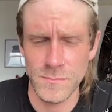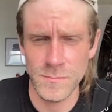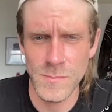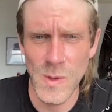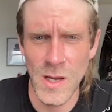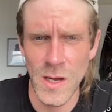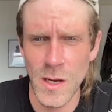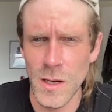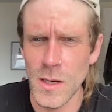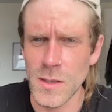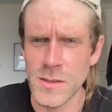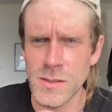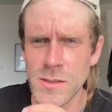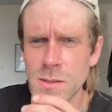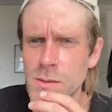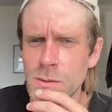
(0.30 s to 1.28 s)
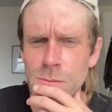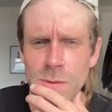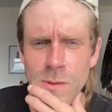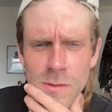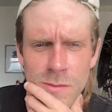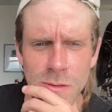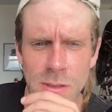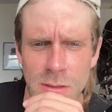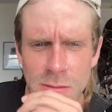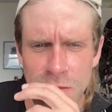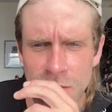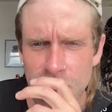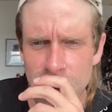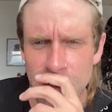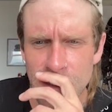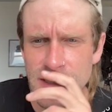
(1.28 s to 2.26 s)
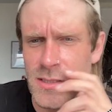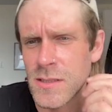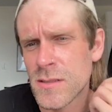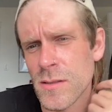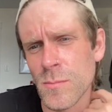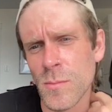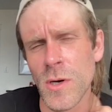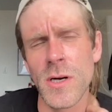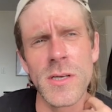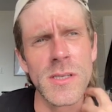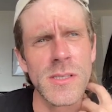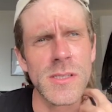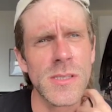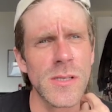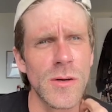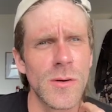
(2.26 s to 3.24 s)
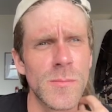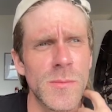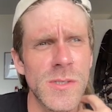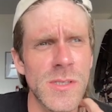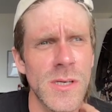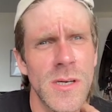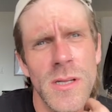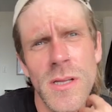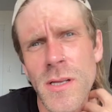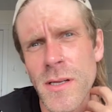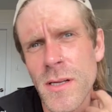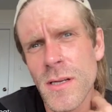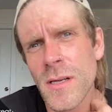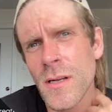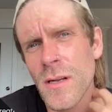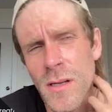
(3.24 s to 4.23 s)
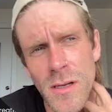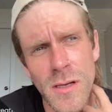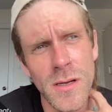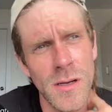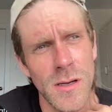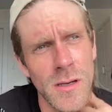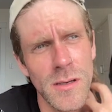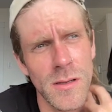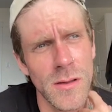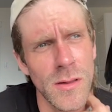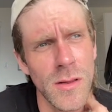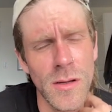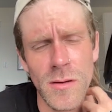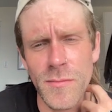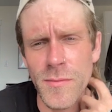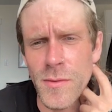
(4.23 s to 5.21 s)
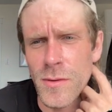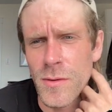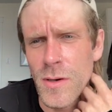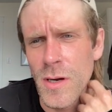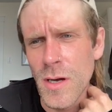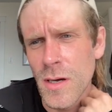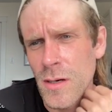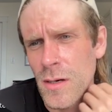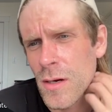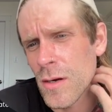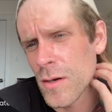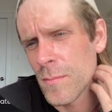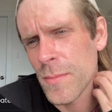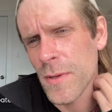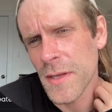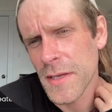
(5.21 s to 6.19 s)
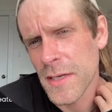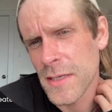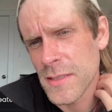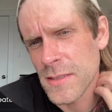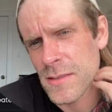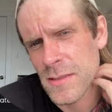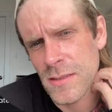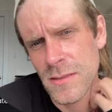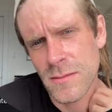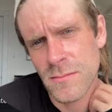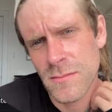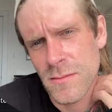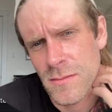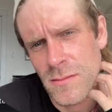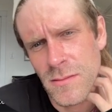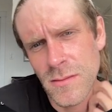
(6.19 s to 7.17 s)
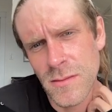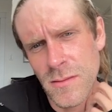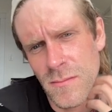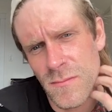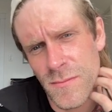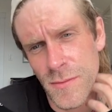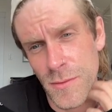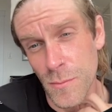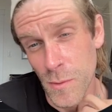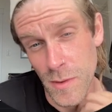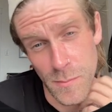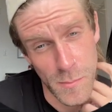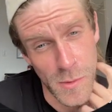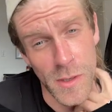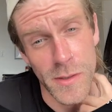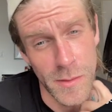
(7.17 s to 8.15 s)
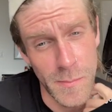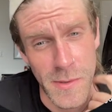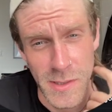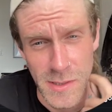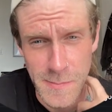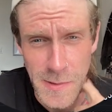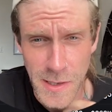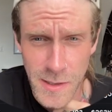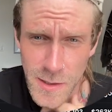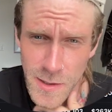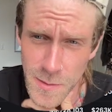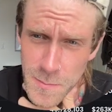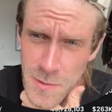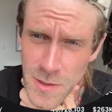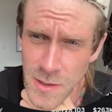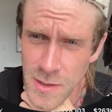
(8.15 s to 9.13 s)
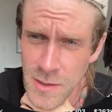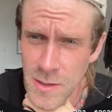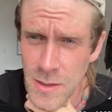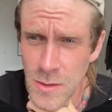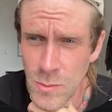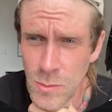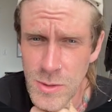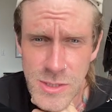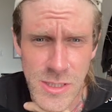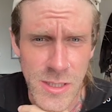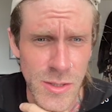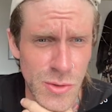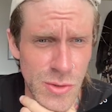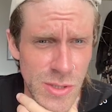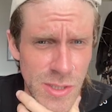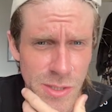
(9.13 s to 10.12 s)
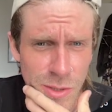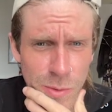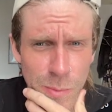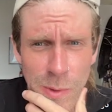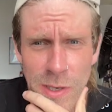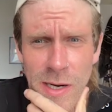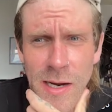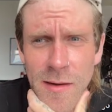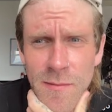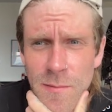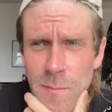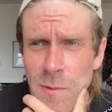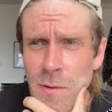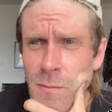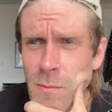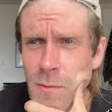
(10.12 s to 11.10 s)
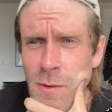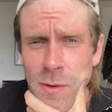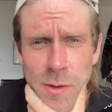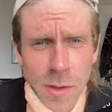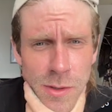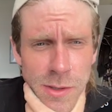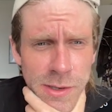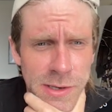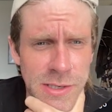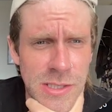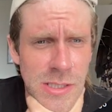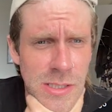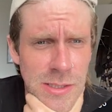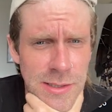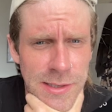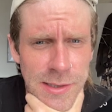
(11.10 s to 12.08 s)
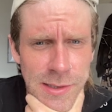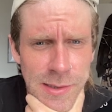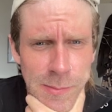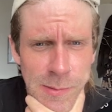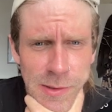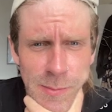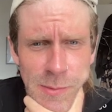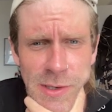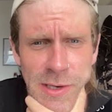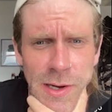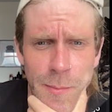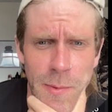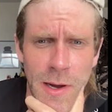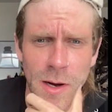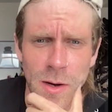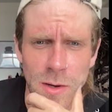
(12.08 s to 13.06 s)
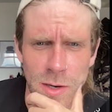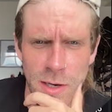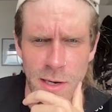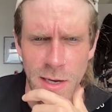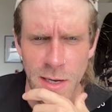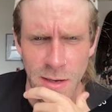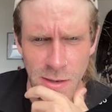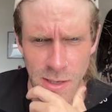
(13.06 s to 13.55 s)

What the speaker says: Okay, so since the market's slow, I'm just gonna like look for good plays for when the market picks back up, which I usually do, but I haven't been looking at shit lately, but I'm gonna get back on it.